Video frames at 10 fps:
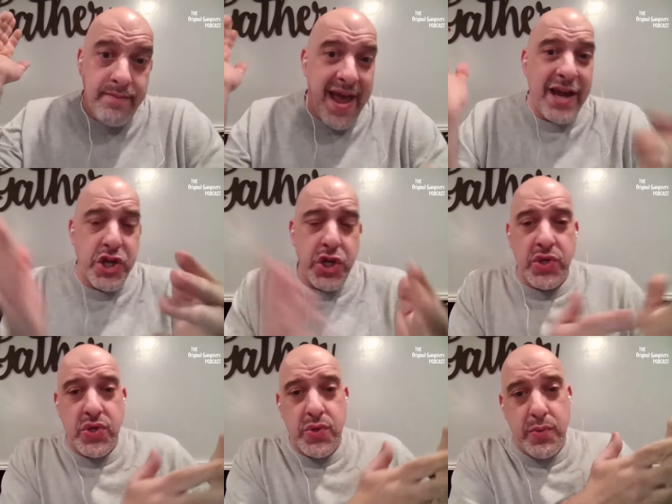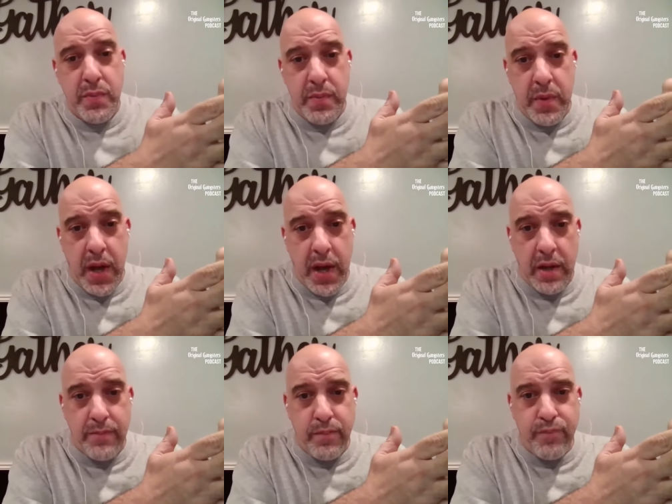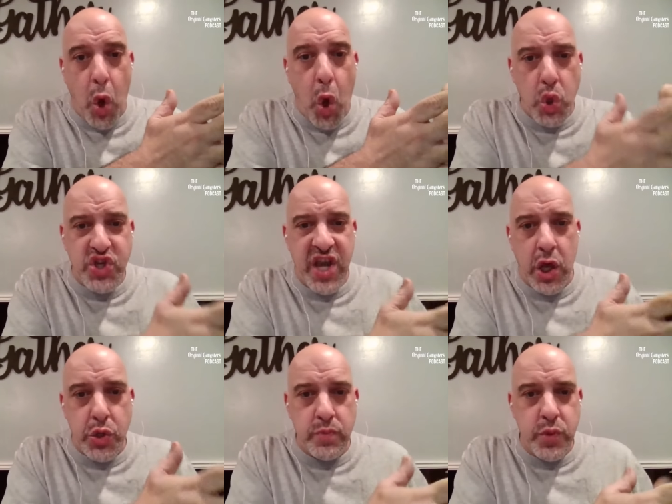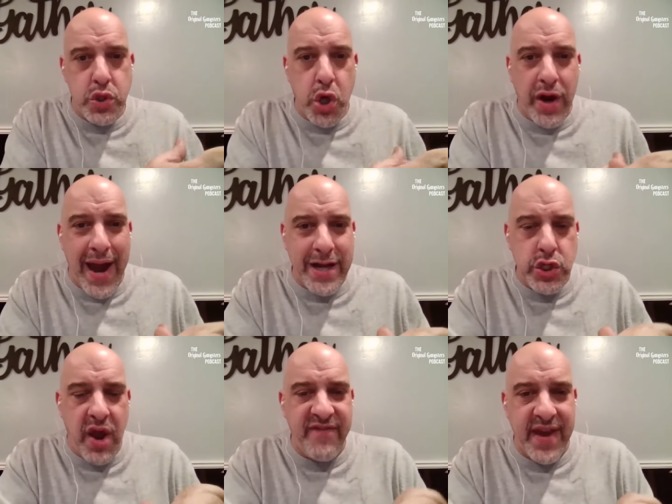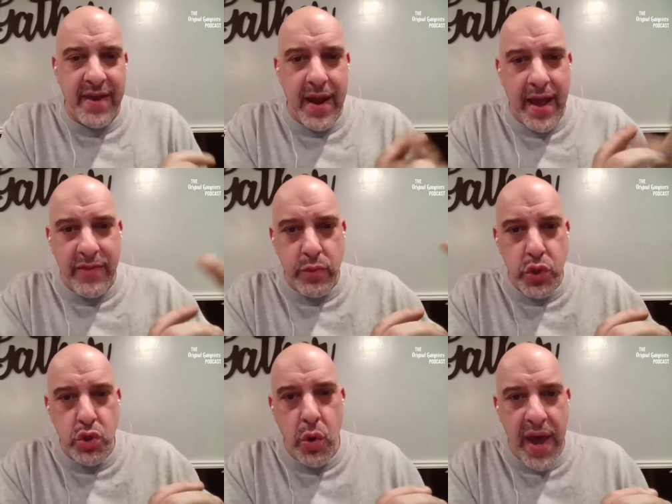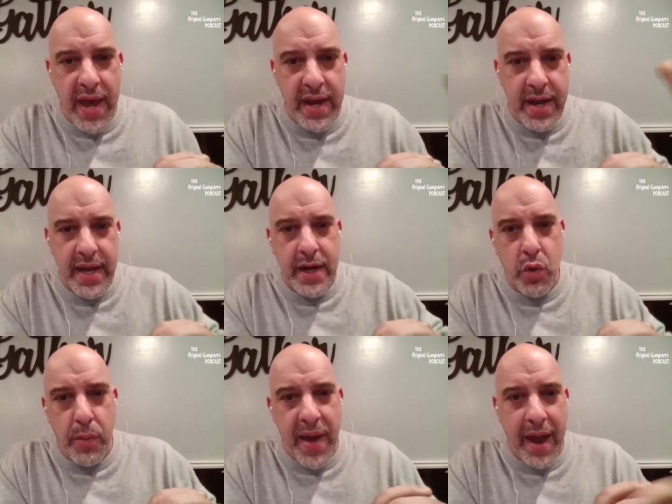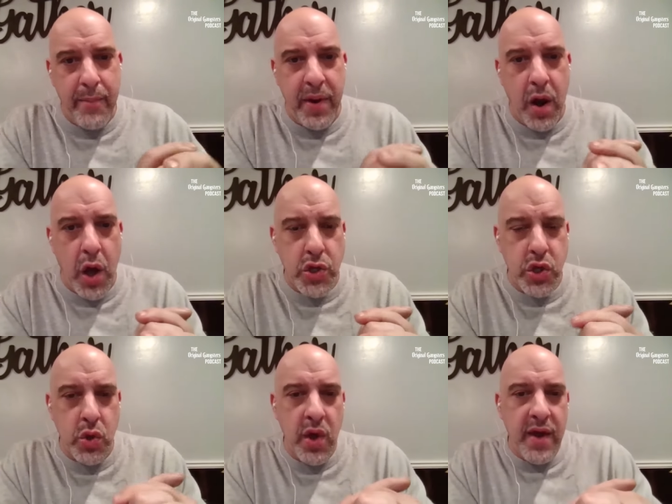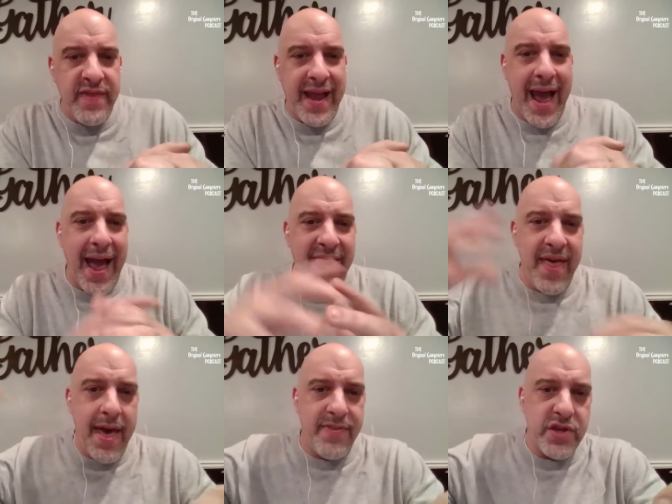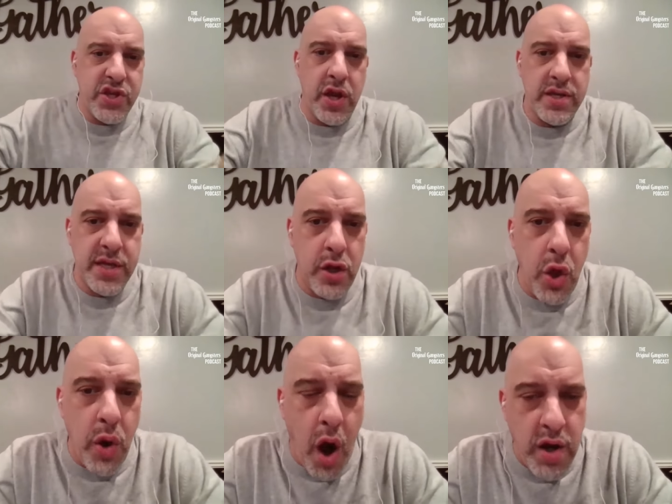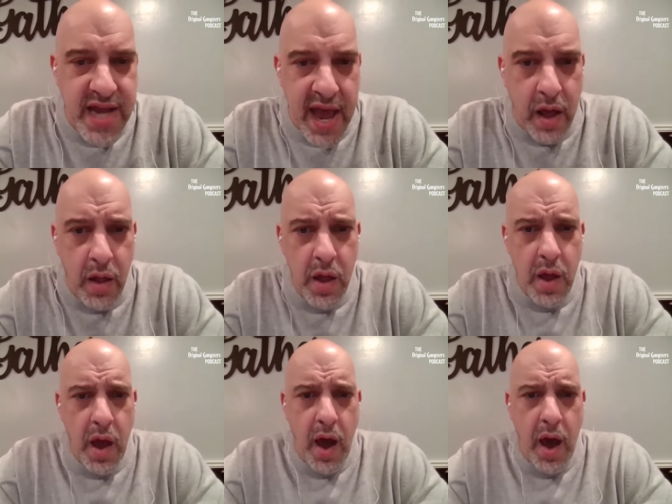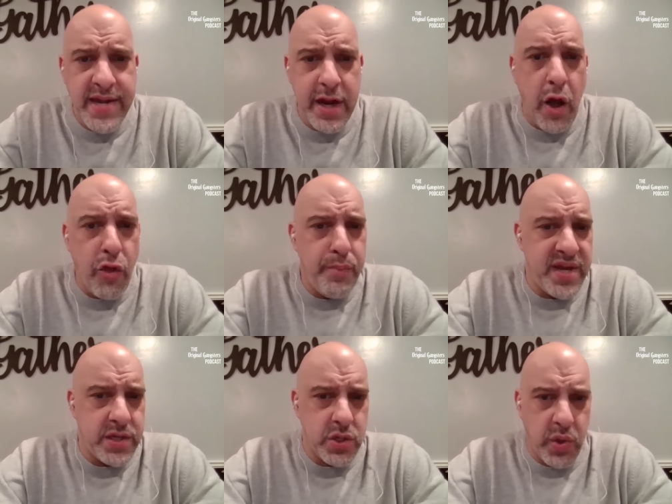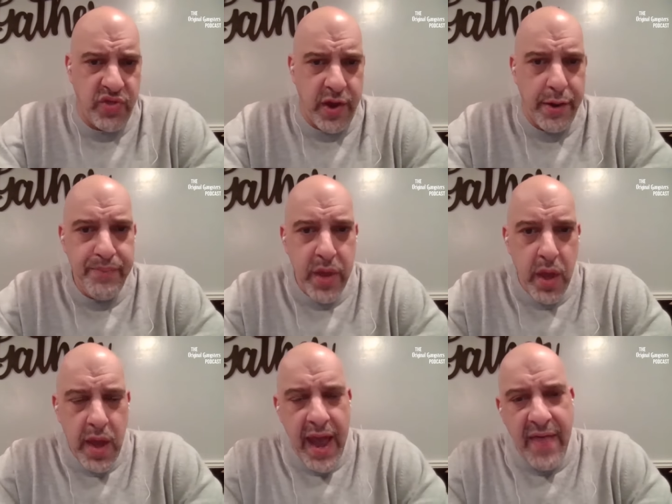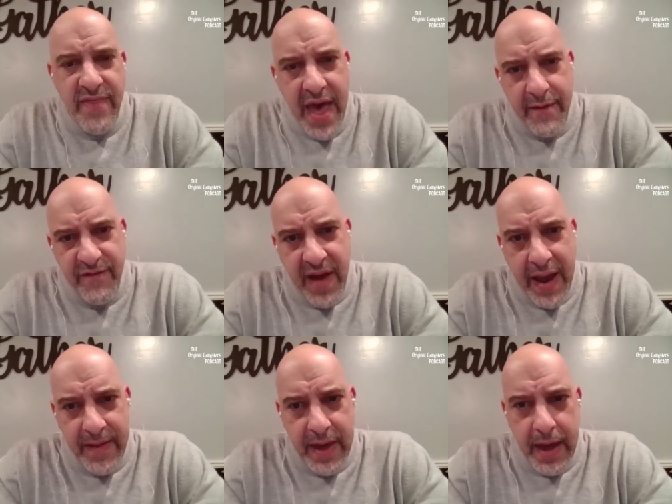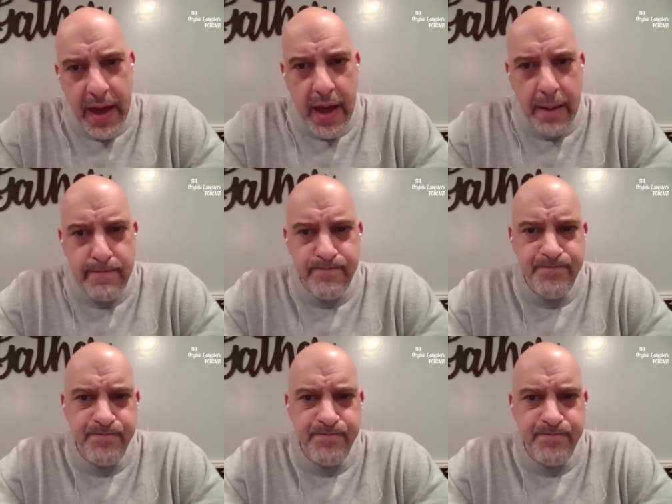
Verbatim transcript: not just uh, wholesale narcotics trafficking on the Rizzuto end in Quebec, but also the guy that the Sin- Sinaloa cartel uh, did all their business with there. And then finally, uh, um,